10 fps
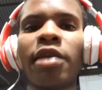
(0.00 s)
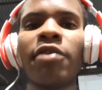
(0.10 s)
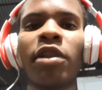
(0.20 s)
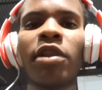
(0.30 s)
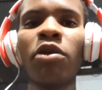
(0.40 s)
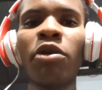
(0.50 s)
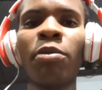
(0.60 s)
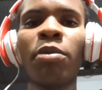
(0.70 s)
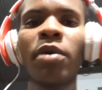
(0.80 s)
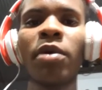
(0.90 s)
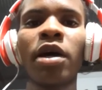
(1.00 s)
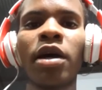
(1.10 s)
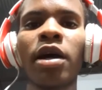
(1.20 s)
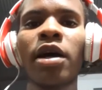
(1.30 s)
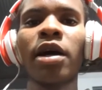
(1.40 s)
develop,
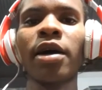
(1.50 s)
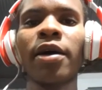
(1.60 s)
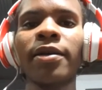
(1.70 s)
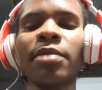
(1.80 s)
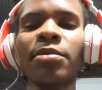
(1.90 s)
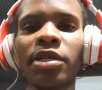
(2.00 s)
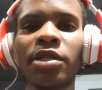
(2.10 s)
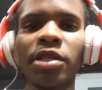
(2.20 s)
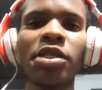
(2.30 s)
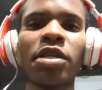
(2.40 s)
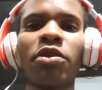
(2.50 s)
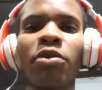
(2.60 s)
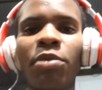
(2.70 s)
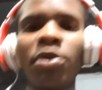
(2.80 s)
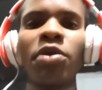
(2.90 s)
some suggestion,
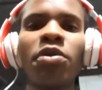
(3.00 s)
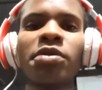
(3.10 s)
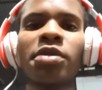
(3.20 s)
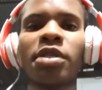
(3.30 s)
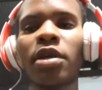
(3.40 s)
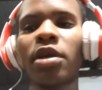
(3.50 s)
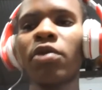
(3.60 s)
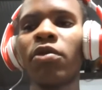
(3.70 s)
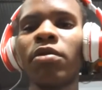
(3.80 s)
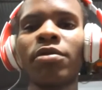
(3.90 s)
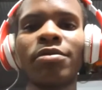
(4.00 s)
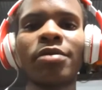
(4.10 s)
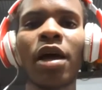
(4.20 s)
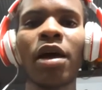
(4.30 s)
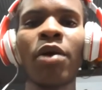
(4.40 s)
opinions on
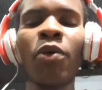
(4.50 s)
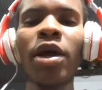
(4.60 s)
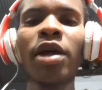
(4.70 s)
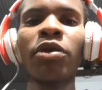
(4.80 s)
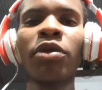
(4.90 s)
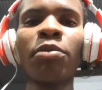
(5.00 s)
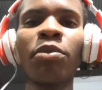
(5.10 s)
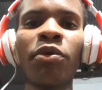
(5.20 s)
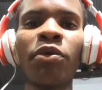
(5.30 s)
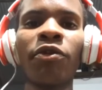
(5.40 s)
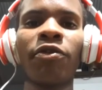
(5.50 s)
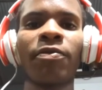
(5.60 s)
where to improve